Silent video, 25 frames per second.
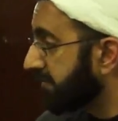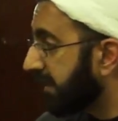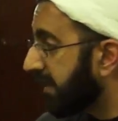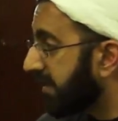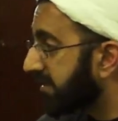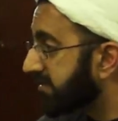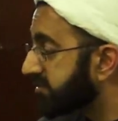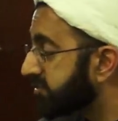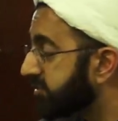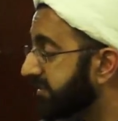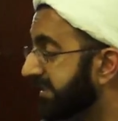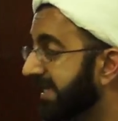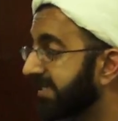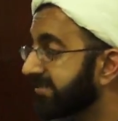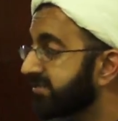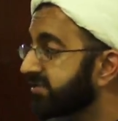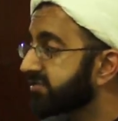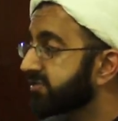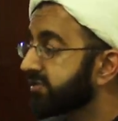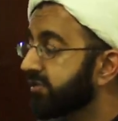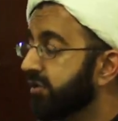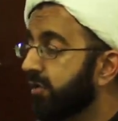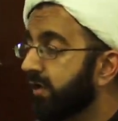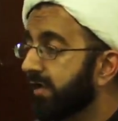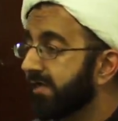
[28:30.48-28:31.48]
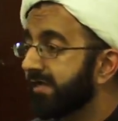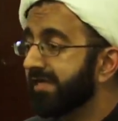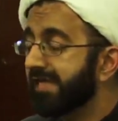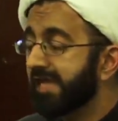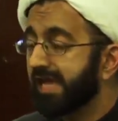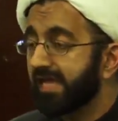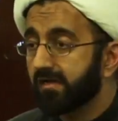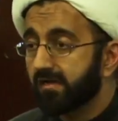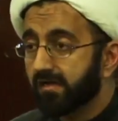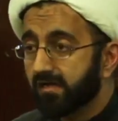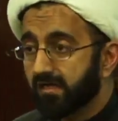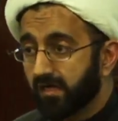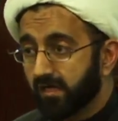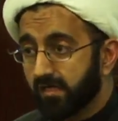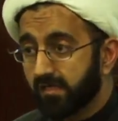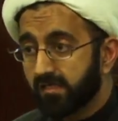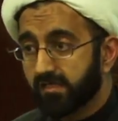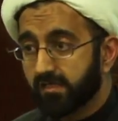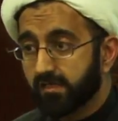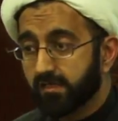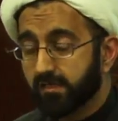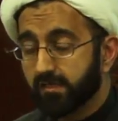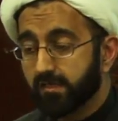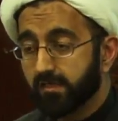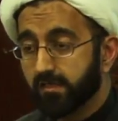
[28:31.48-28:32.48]
laws. You can't just go and get a
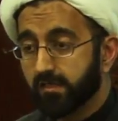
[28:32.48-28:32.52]
gun.